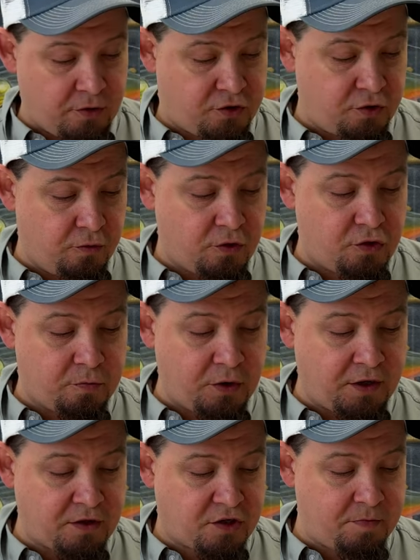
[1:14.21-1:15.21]
to
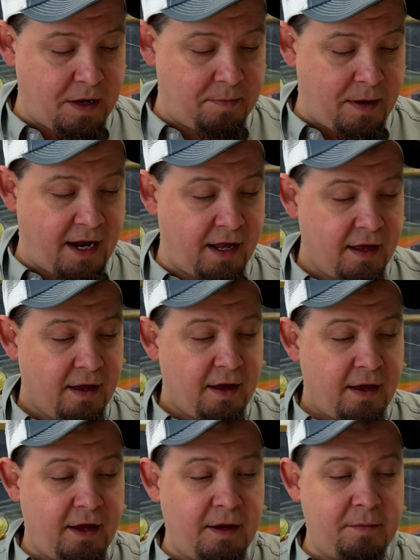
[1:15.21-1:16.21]
bring the spey back,
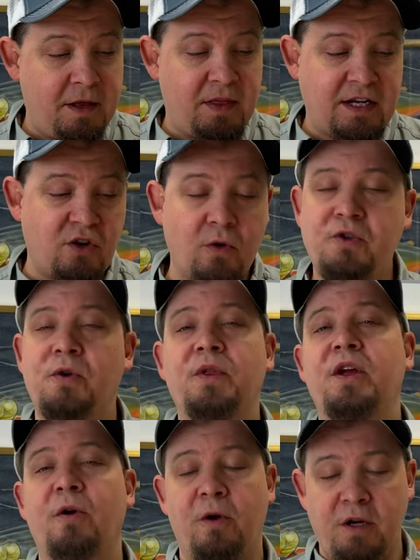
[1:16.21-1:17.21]
and that's also
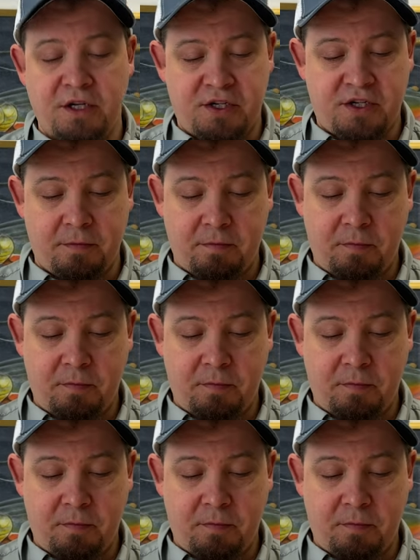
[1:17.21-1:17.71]
the earliest